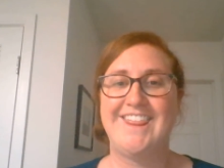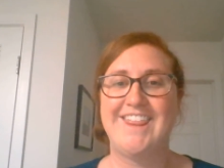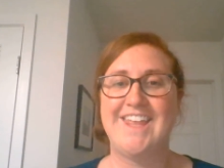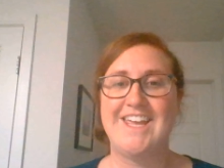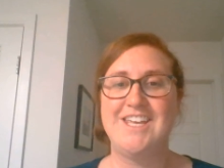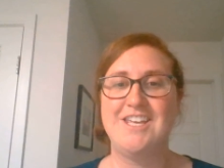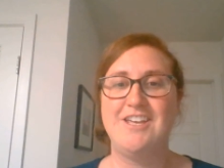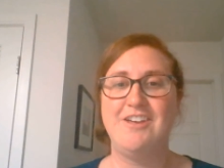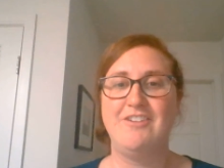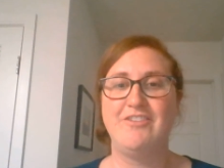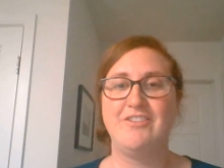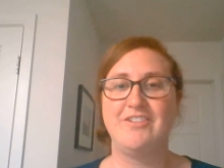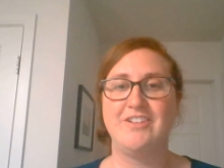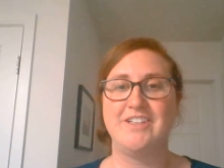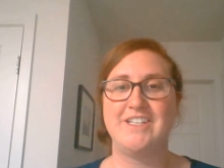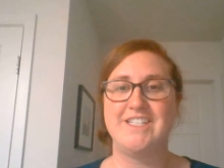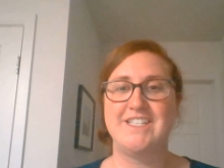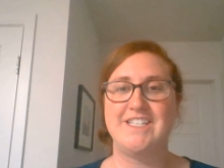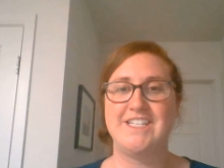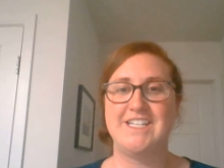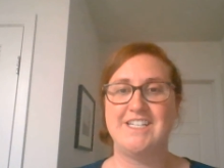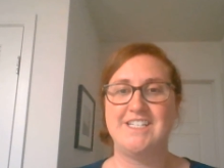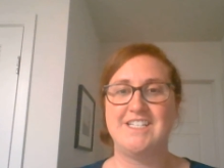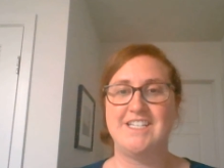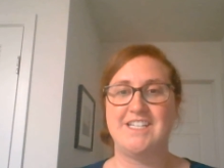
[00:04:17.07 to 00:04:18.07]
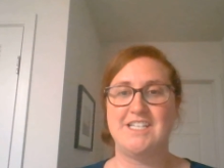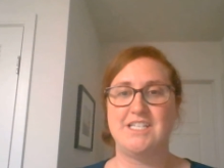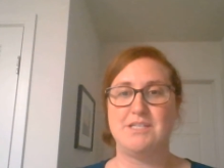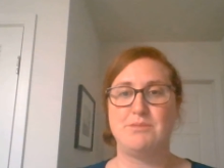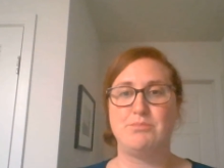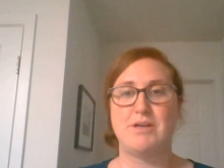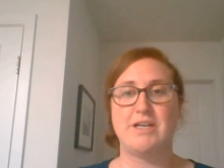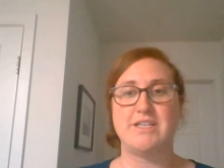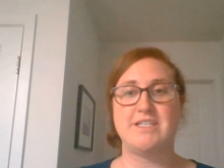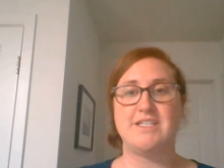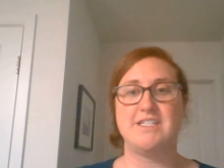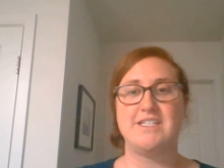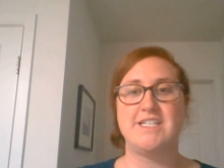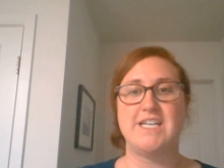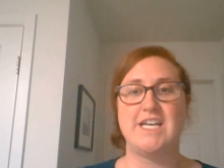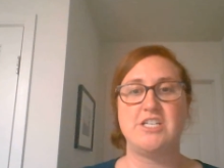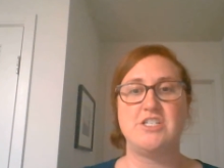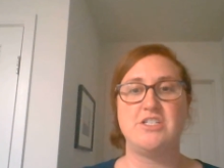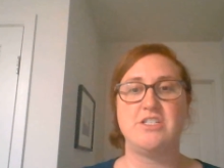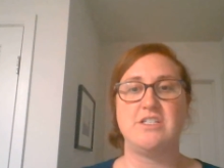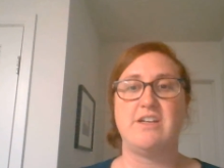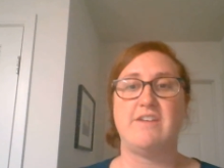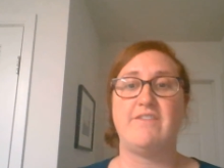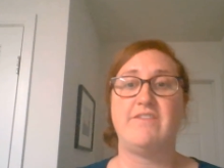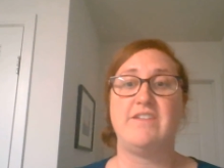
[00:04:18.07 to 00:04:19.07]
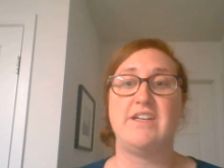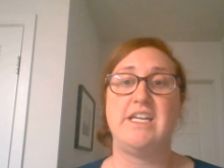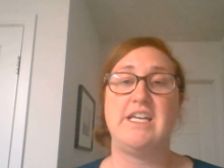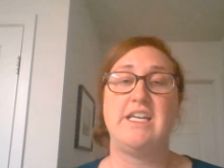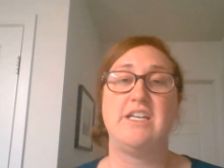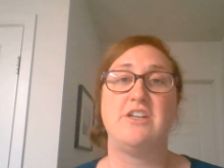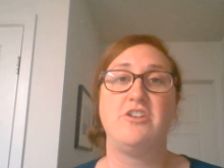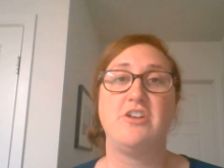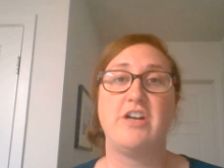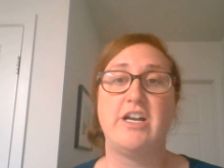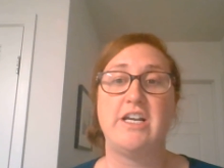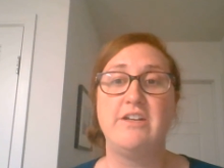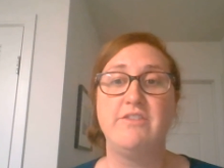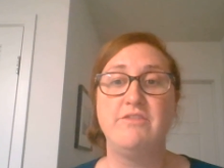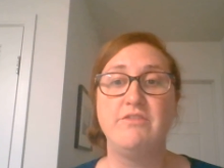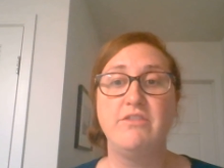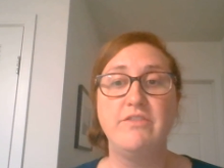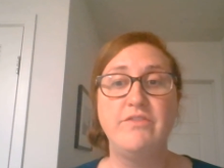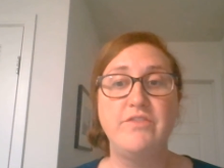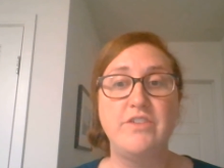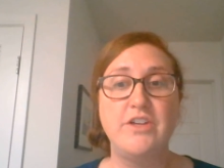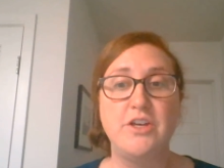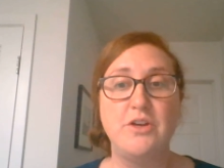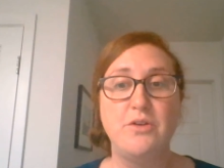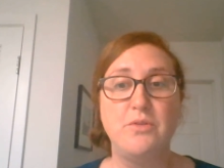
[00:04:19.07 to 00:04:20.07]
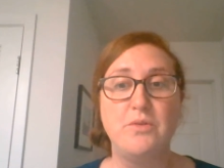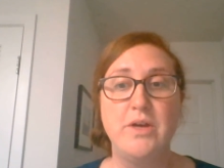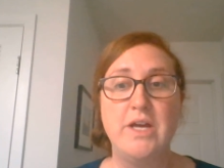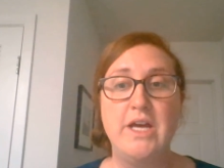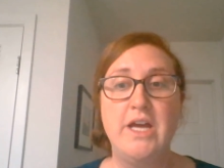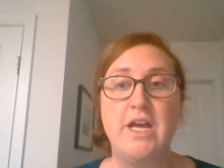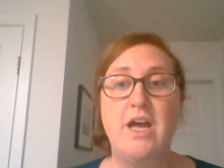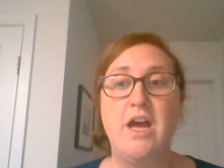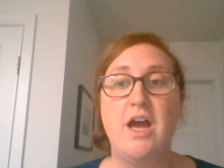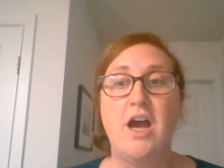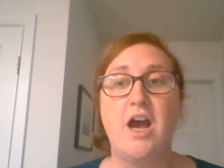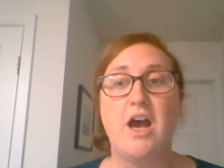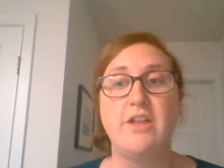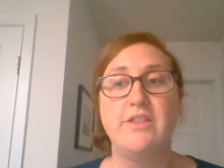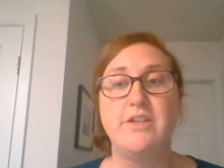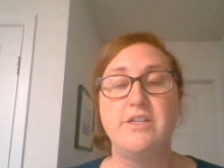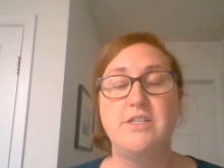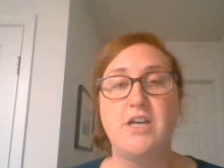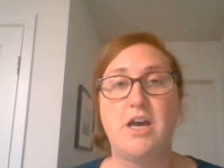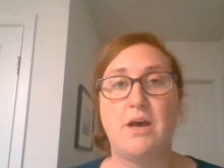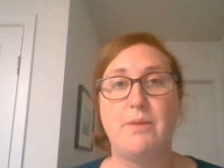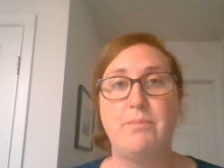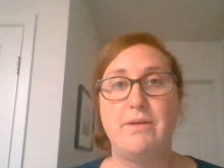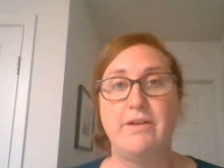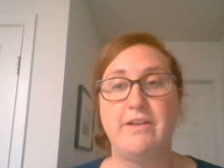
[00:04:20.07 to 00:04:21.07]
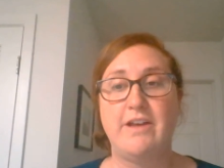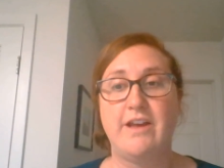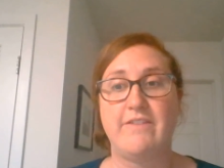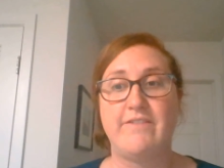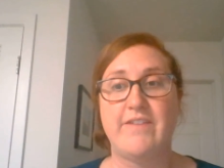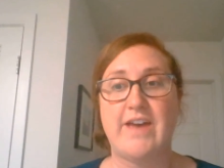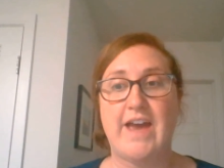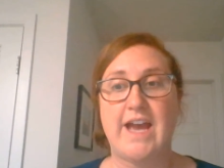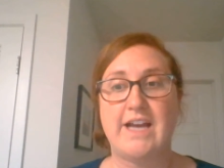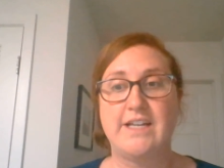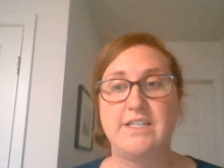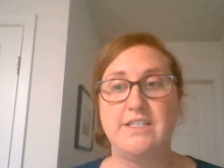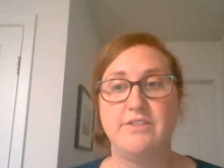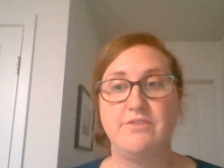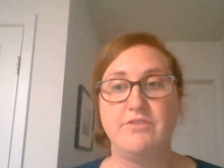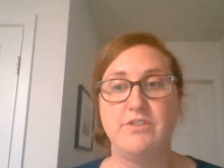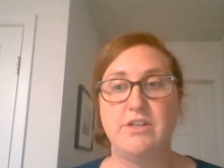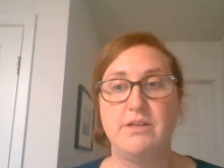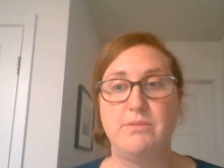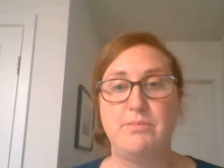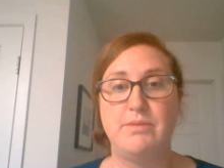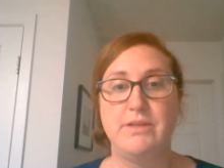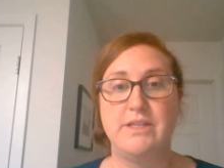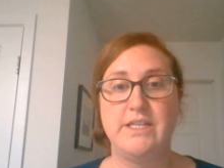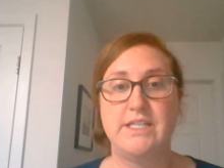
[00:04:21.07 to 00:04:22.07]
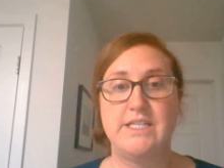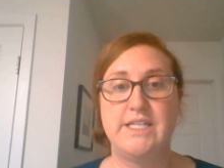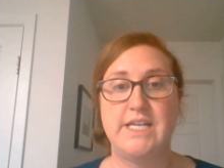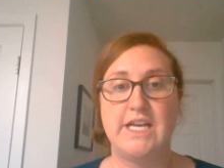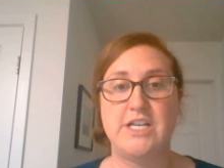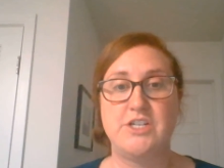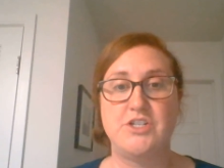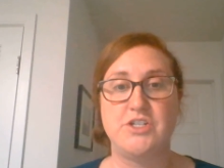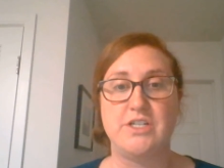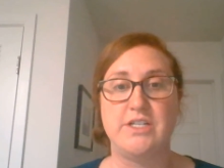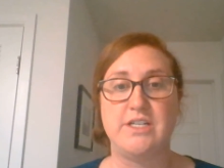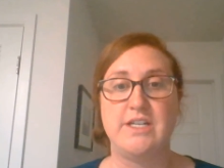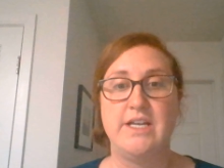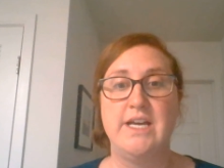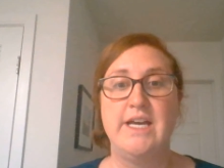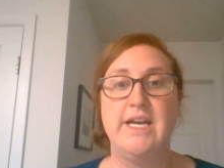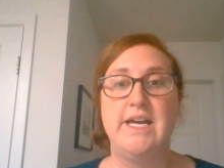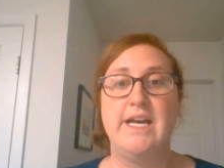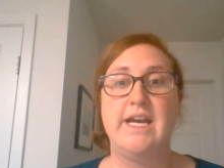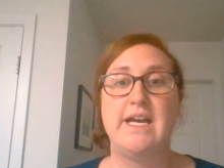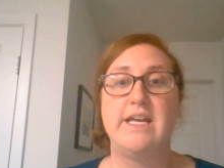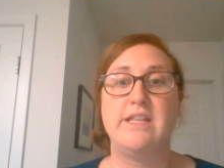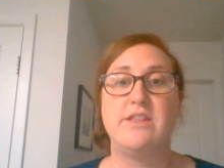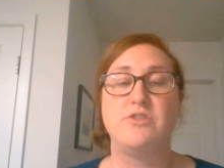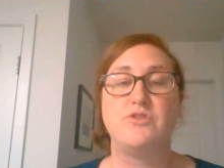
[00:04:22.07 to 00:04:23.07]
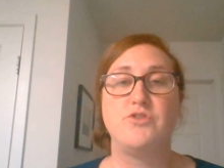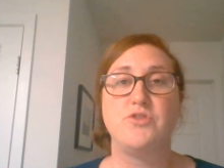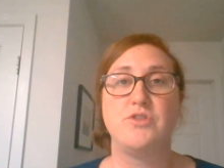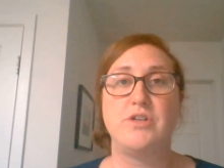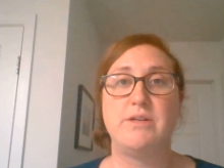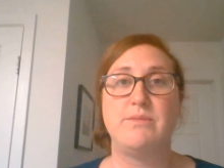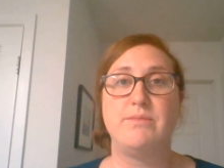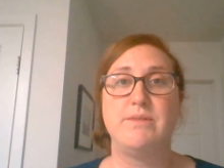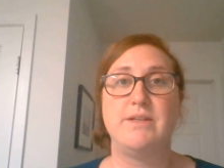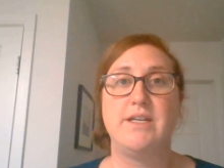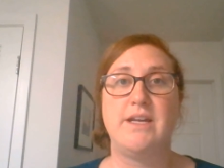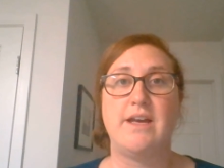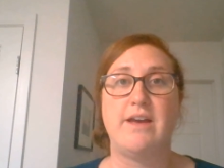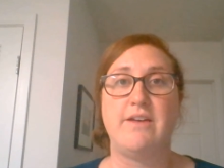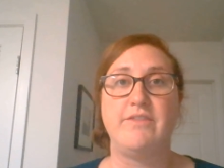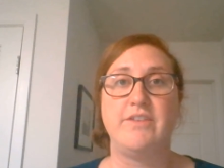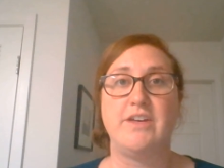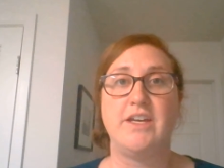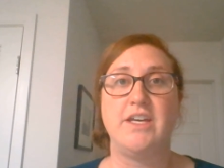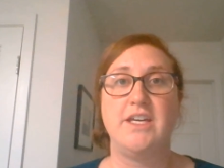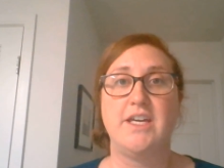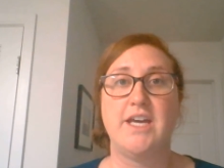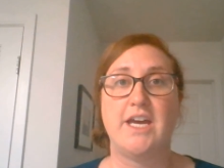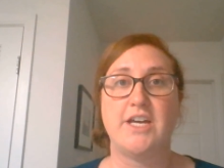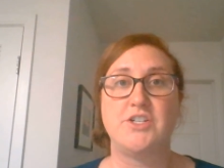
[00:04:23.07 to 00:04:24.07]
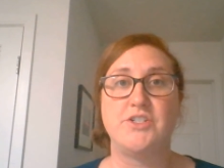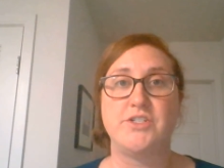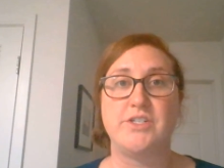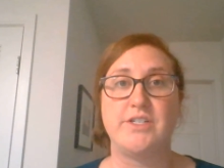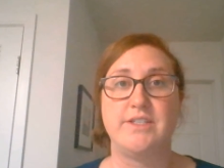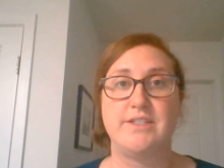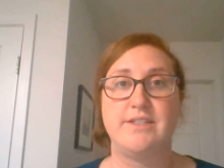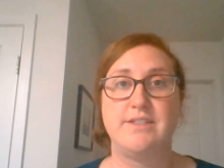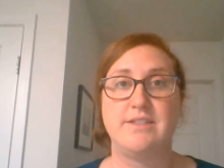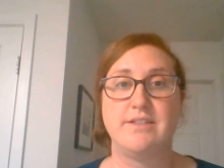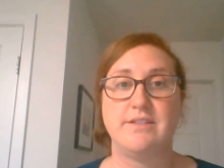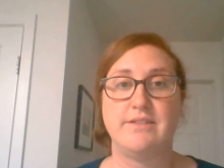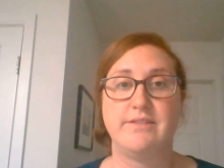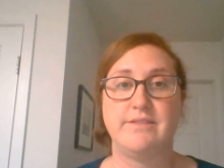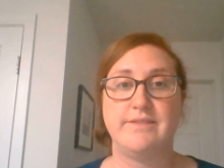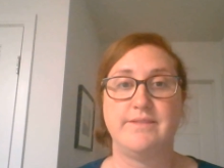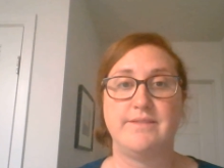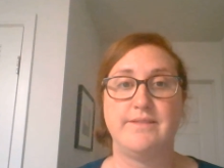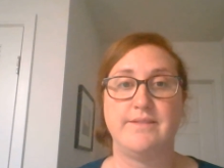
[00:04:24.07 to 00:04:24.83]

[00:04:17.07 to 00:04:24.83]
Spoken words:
Thank you for listening to this presentation of an integrative review on the topic of active rehabilitation and the treatment of concussions.